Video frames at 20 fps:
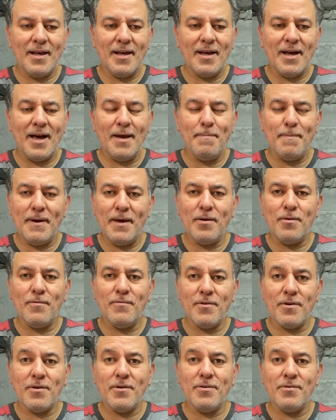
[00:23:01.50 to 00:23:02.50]
I paid
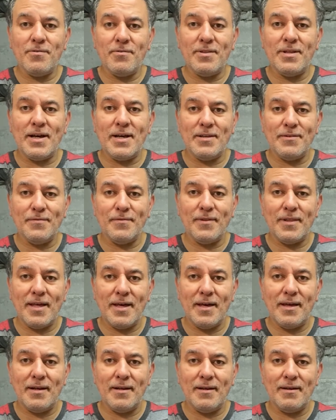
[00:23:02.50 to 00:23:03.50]
over $100 for
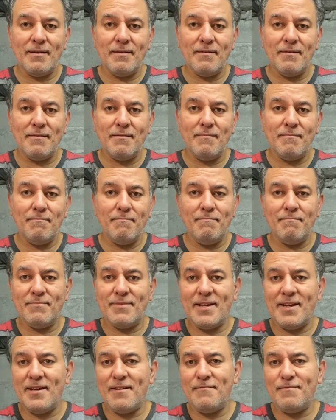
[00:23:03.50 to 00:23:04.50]
that
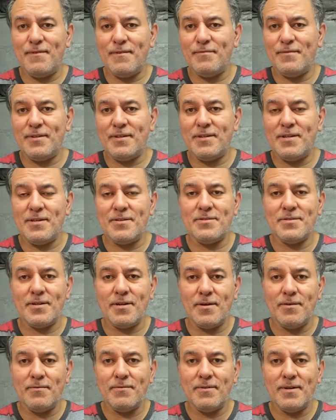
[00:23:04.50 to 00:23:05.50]
10, 15 years
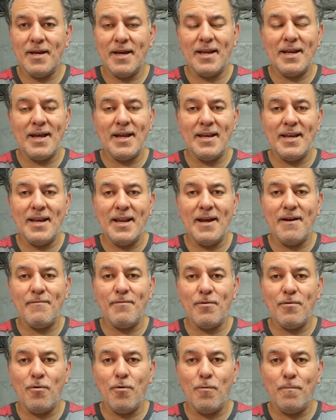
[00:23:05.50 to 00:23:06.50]
ago, and I never
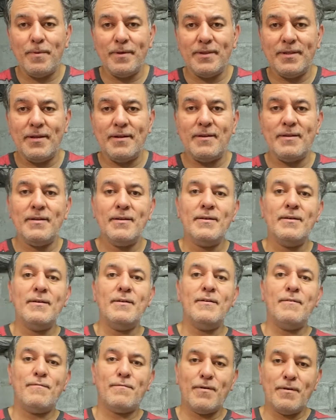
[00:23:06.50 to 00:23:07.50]
opened it
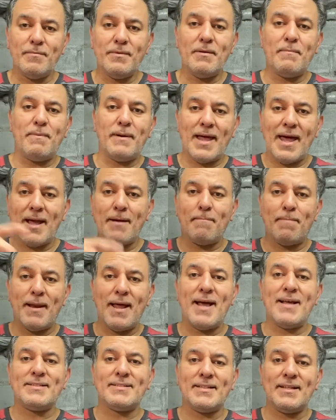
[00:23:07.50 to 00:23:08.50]
from the black
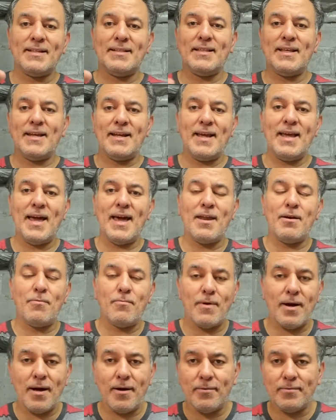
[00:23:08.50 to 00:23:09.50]
plastic that it had
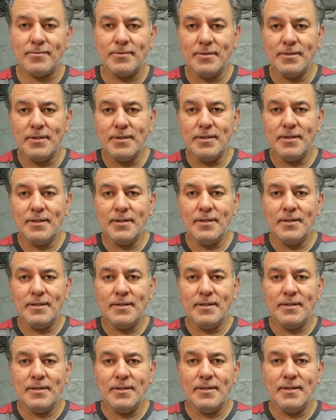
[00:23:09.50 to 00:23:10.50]
around,
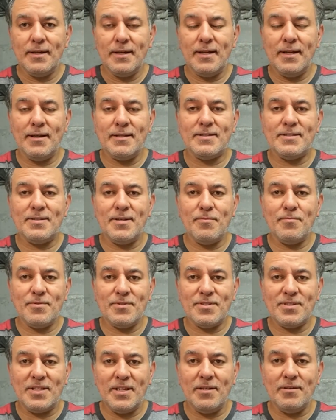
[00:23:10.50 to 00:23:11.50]
and it was
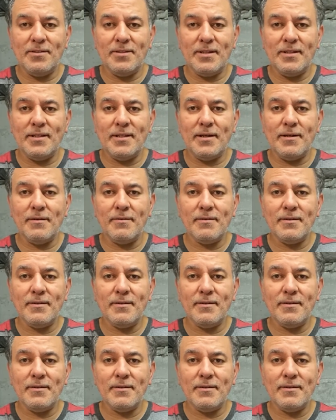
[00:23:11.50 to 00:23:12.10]
sealed in there.